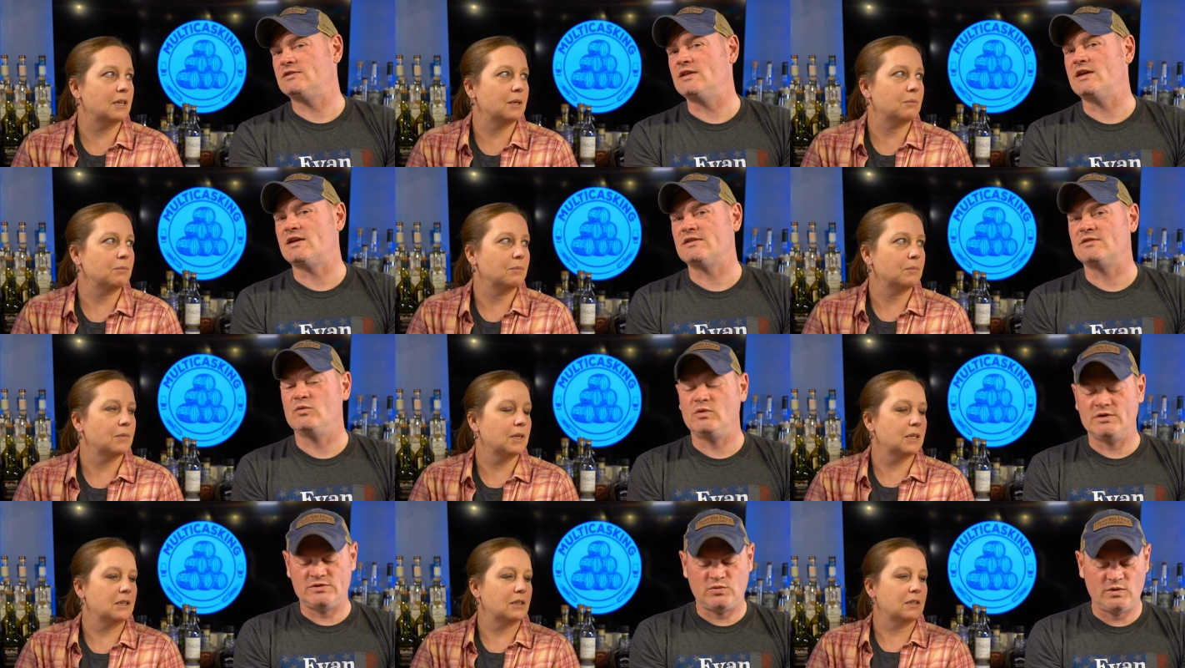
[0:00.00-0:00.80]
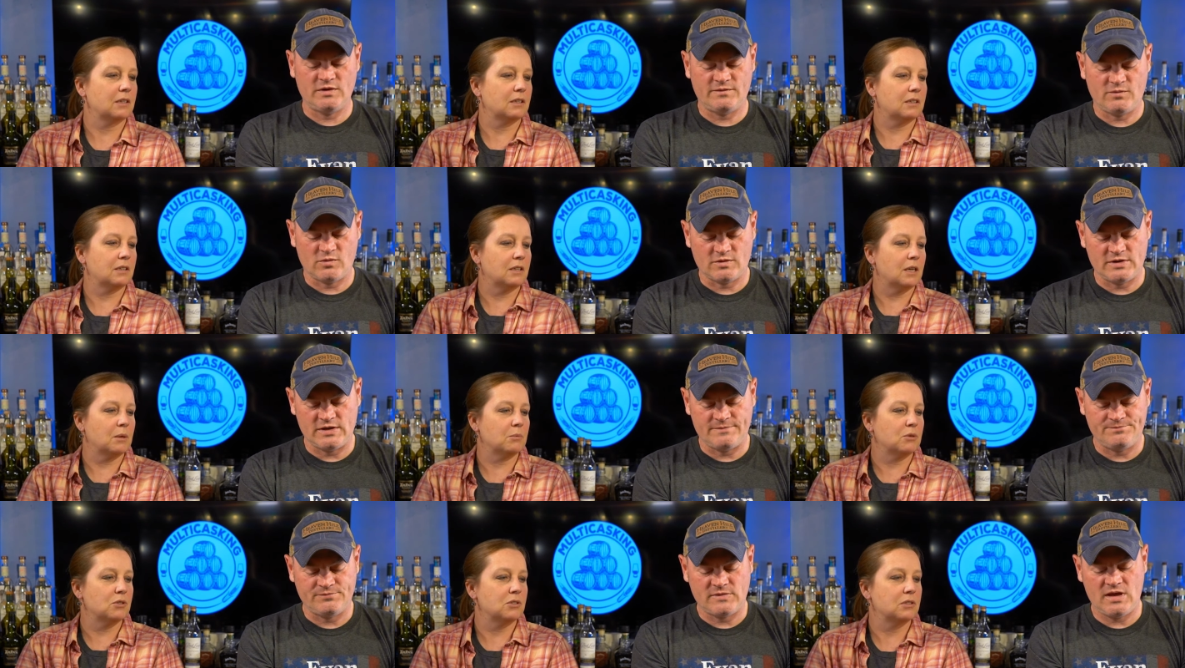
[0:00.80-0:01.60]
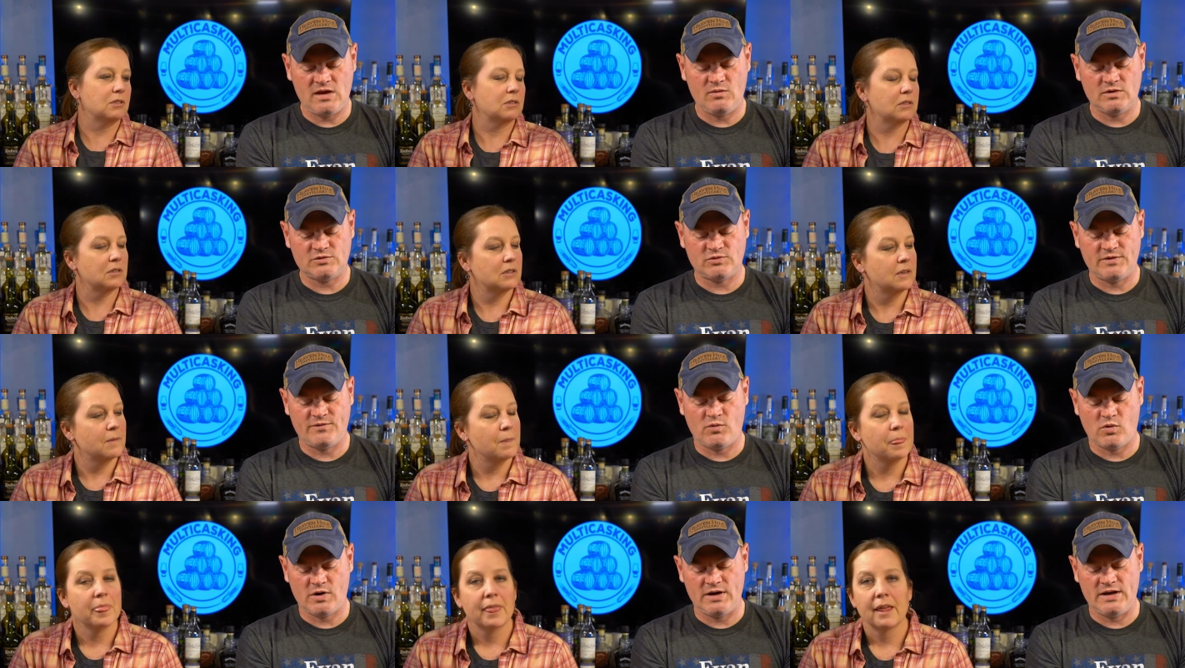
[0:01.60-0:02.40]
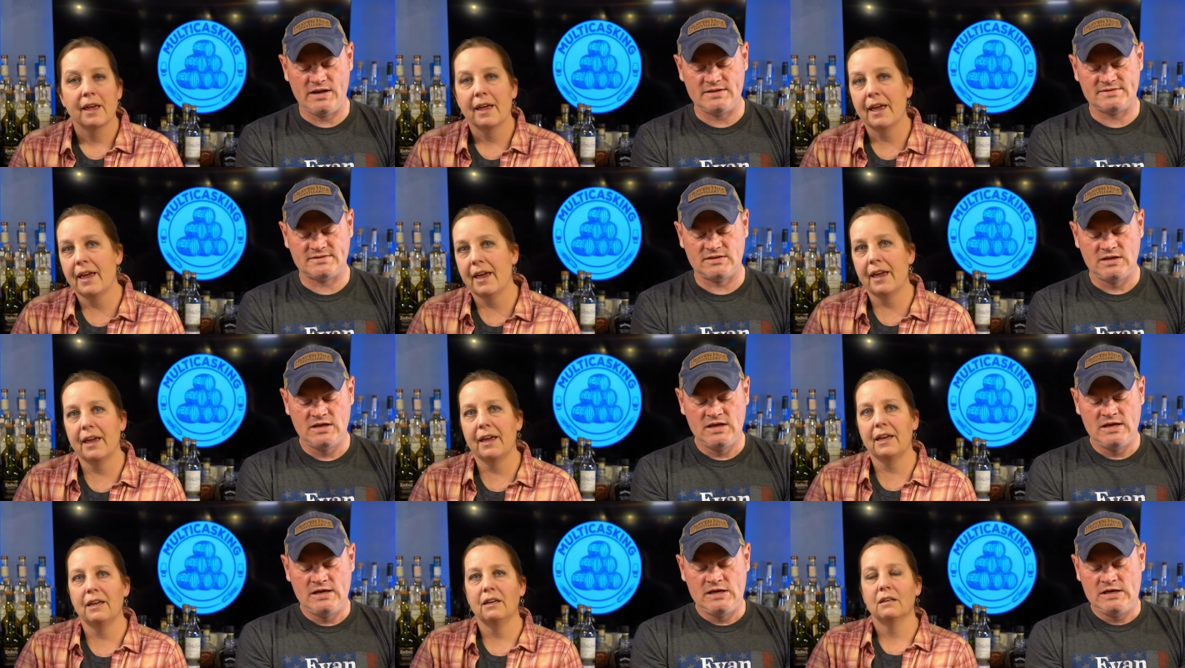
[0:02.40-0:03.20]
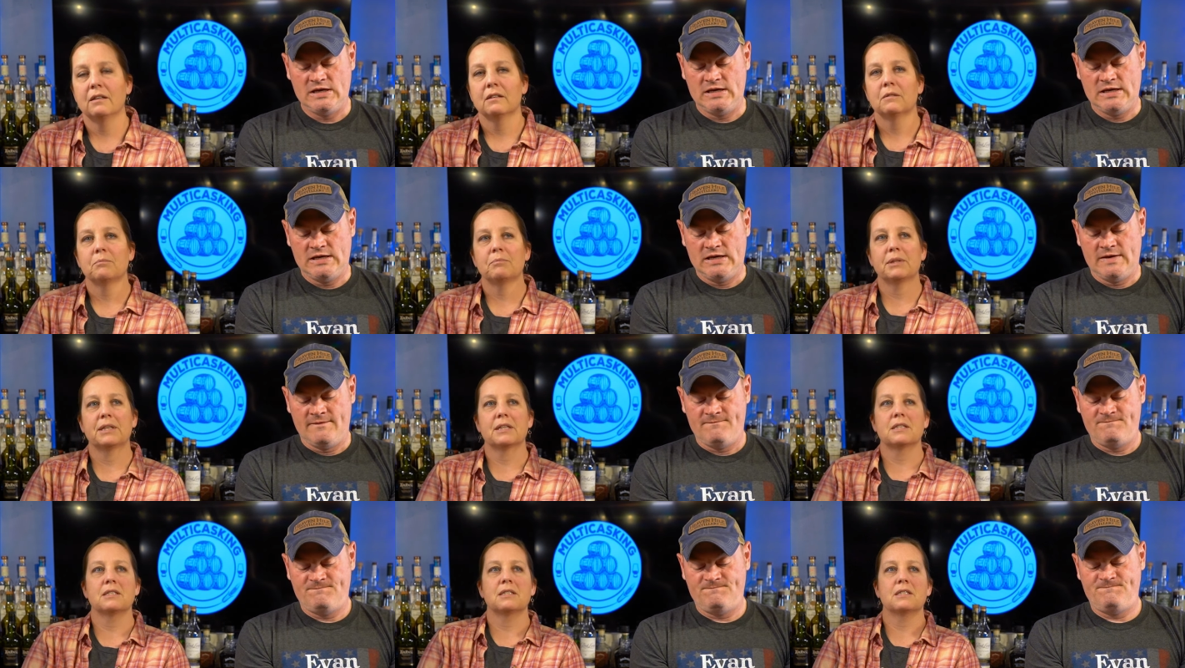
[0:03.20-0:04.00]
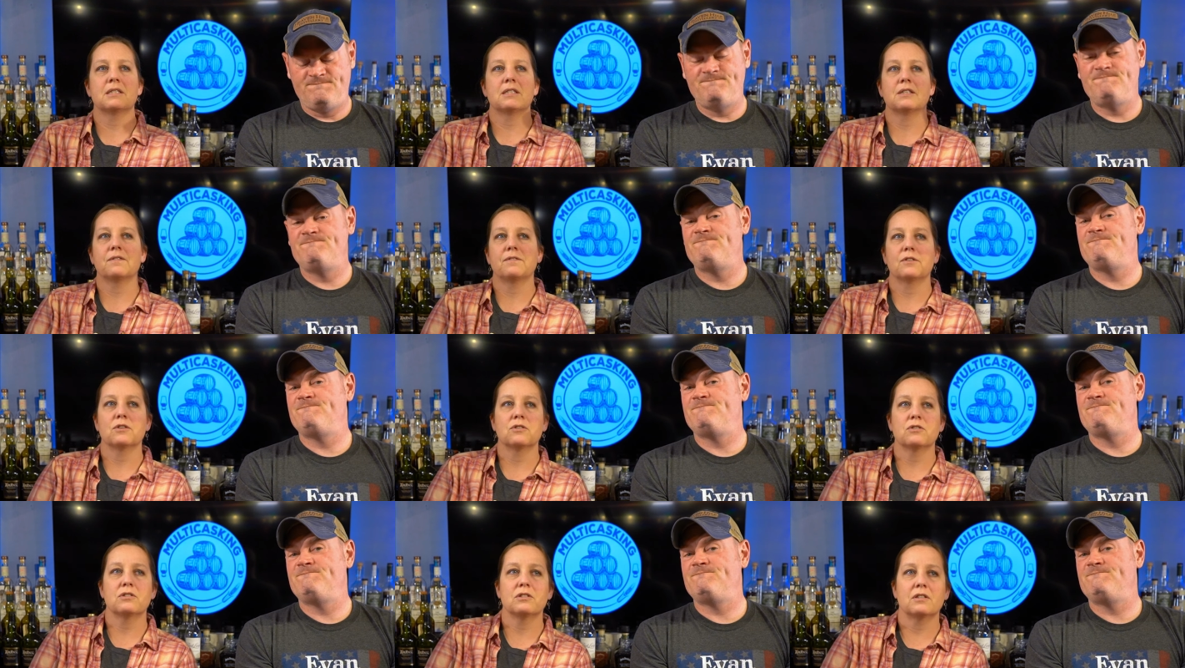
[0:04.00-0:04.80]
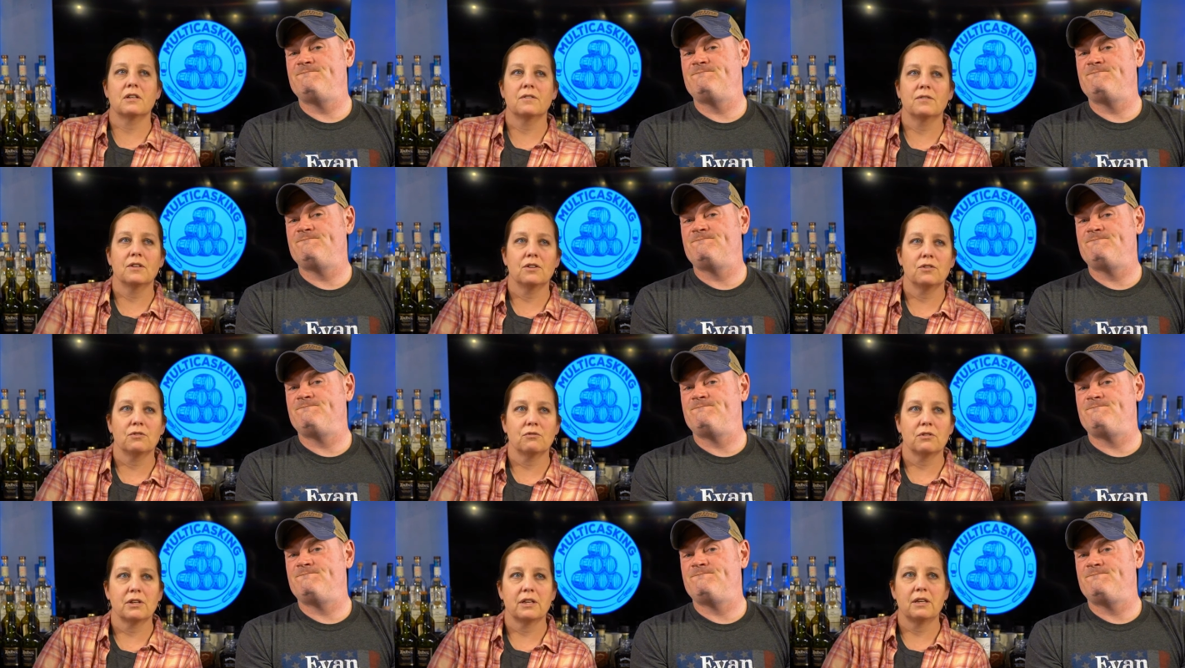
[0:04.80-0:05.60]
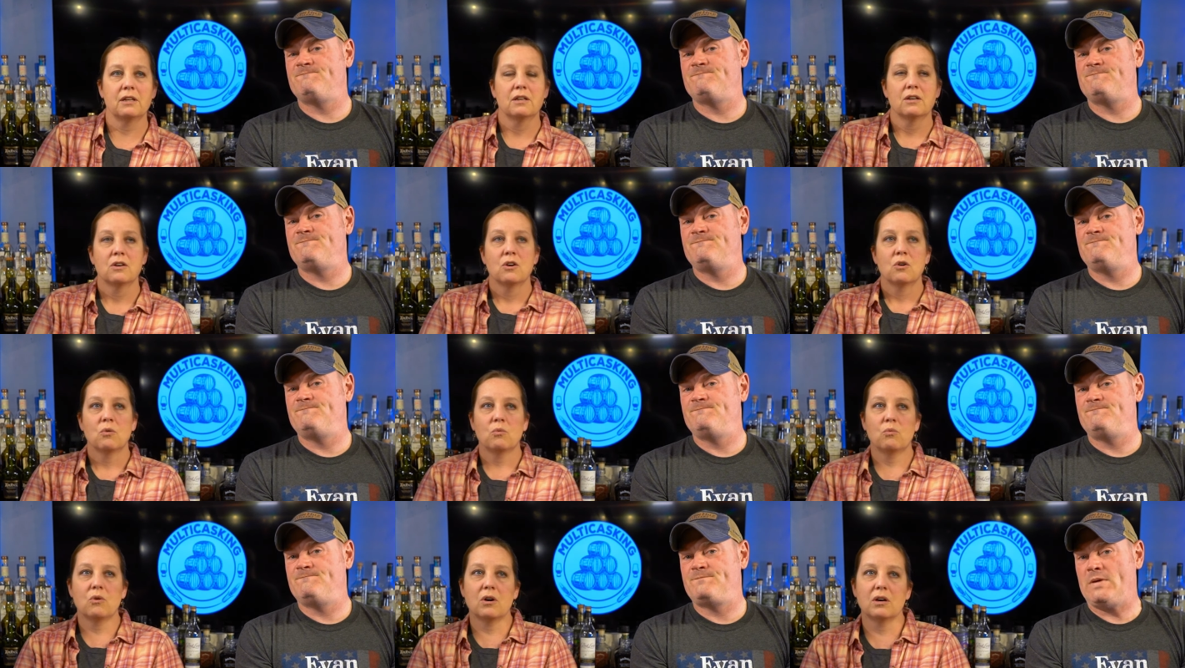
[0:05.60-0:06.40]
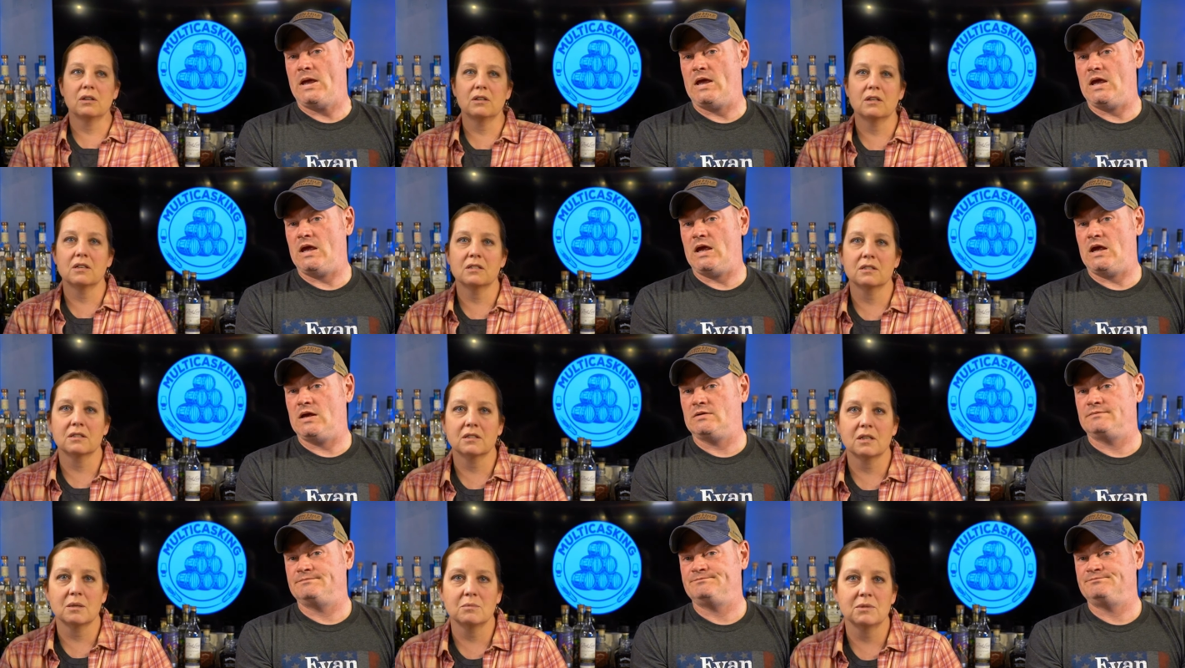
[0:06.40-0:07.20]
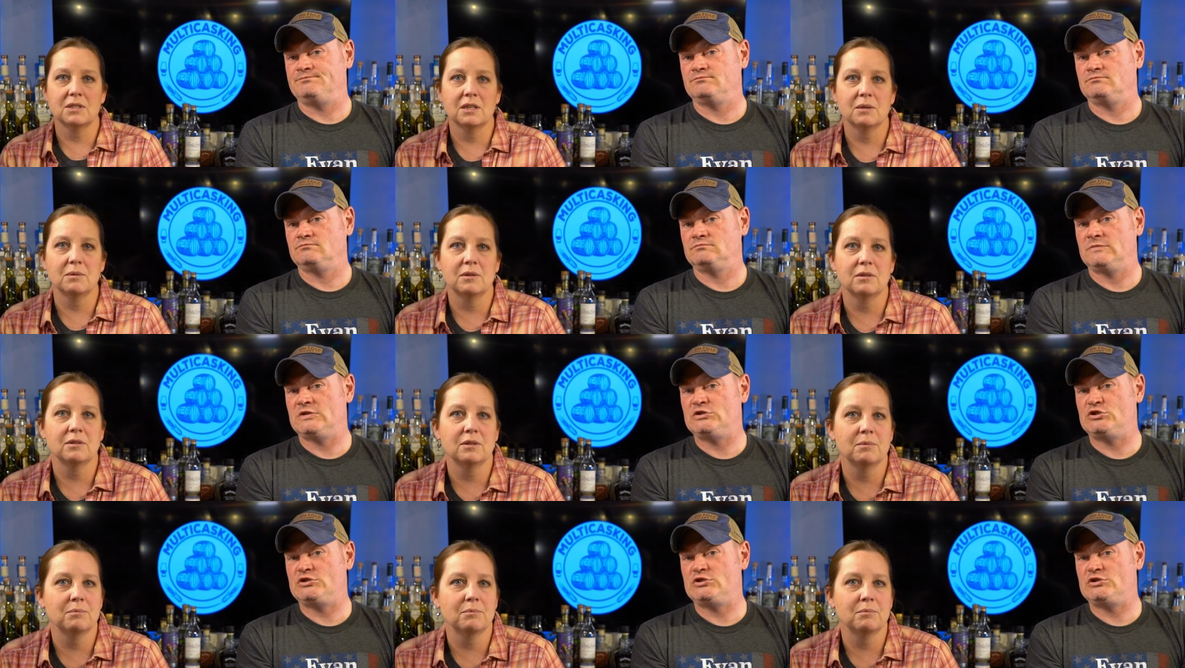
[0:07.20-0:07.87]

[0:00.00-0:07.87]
Speaker 1: name think of the one twenty-four. The numbers. Yeah. A one twenty-four
Speaker 2: is... A, because it's the first of the three. One, because it comes out
Speaker 1: in the